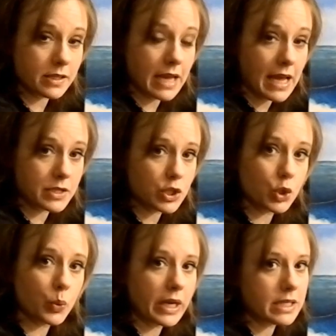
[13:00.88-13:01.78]
cast a
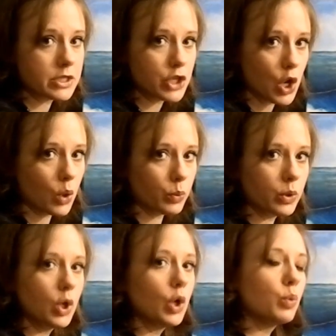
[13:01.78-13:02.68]
green tone,
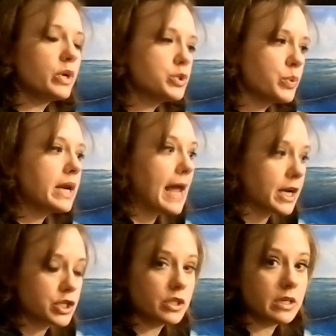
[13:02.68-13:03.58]
which would
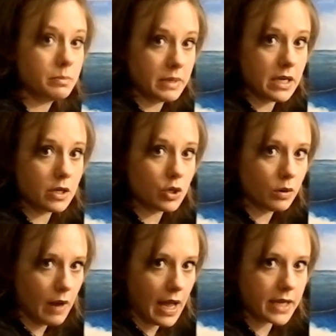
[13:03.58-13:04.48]
actually be
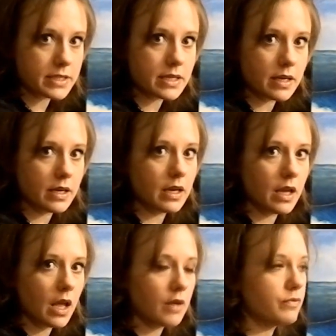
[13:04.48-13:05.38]
correct
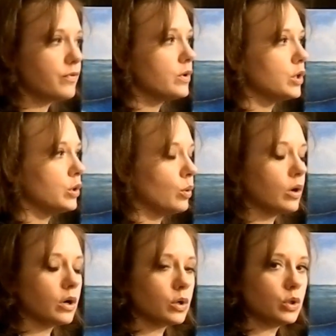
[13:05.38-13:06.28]
if
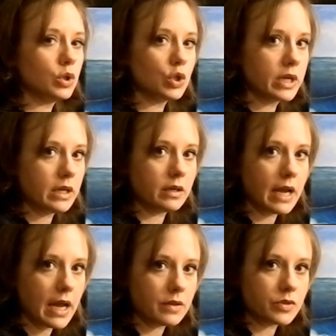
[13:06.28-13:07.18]
you're looking
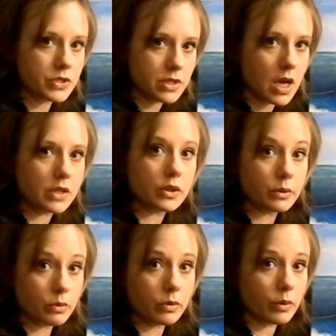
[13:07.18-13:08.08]
at the sun
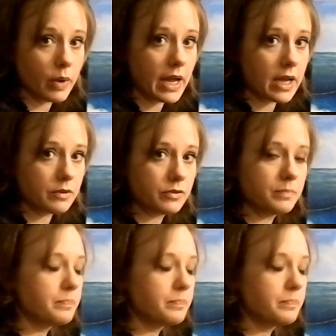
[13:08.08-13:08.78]
through the wave.